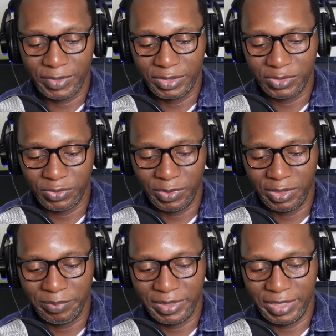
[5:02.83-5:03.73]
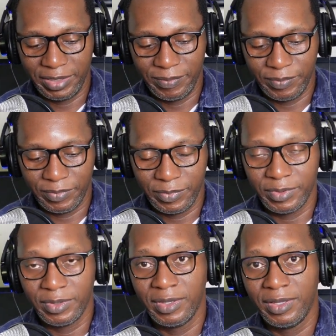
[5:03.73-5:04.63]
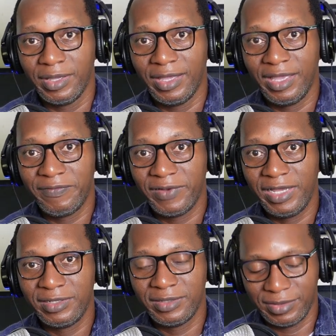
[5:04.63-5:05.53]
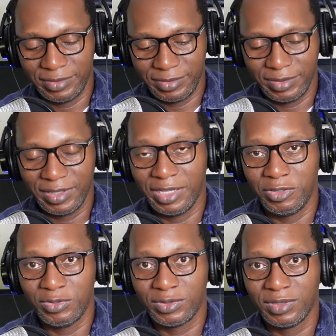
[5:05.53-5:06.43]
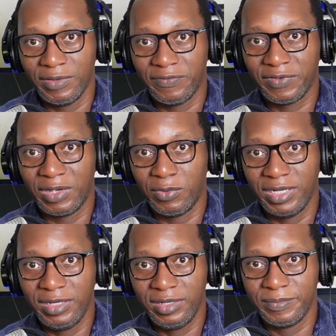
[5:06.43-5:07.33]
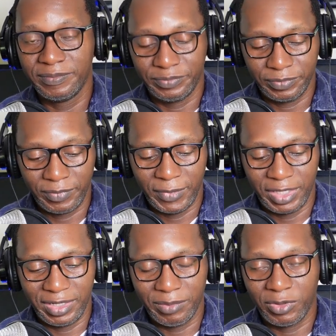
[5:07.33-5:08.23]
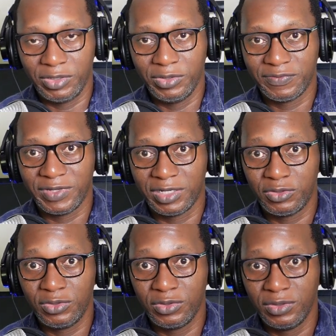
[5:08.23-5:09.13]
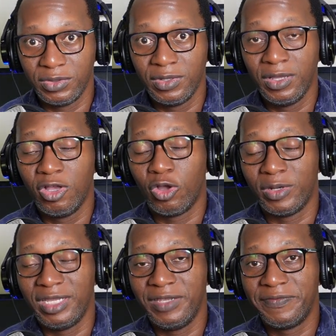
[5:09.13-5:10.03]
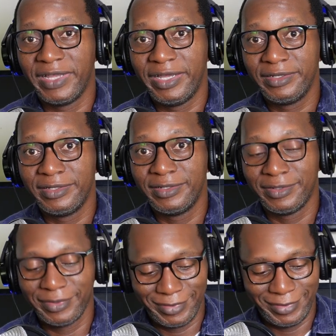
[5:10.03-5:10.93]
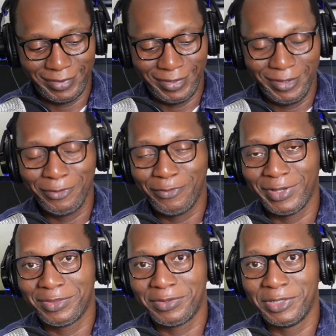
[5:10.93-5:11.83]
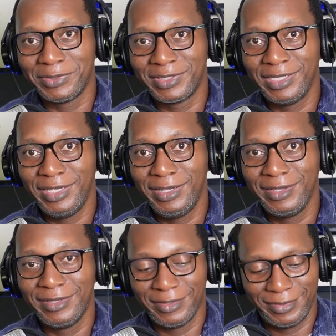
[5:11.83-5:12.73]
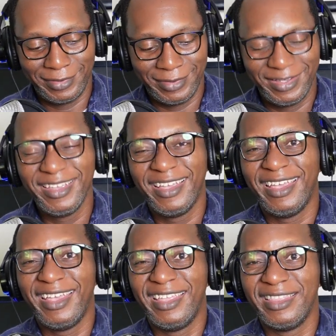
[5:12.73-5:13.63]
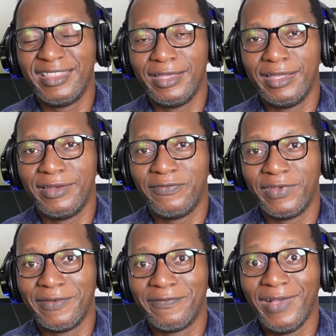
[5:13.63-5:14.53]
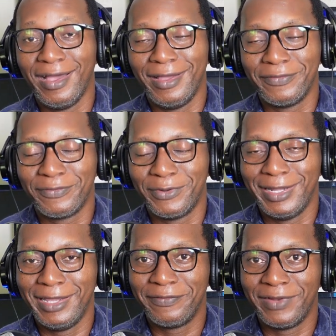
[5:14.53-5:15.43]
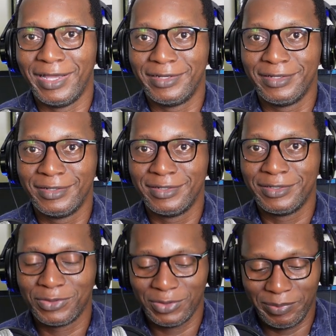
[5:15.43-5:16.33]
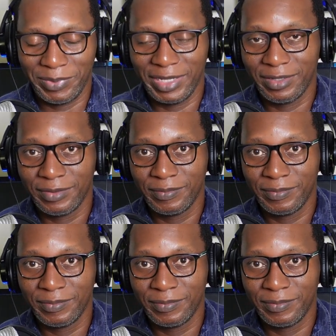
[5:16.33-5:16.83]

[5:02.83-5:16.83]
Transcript: So we're going to play A flat, I use finger 1, and then I'm going to use finger 2 on E flat, finger 3 on C, and then finger 5 on A flat. So I'm playing.